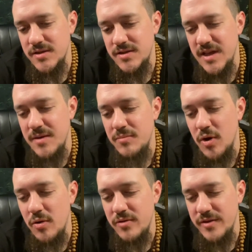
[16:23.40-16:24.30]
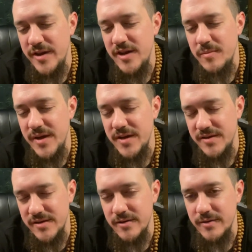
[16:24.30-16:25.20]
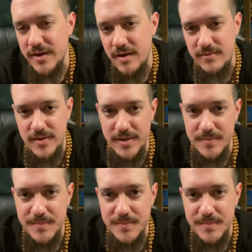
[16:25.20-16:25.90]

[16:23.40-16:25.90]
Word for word: they both need to be considered carefully.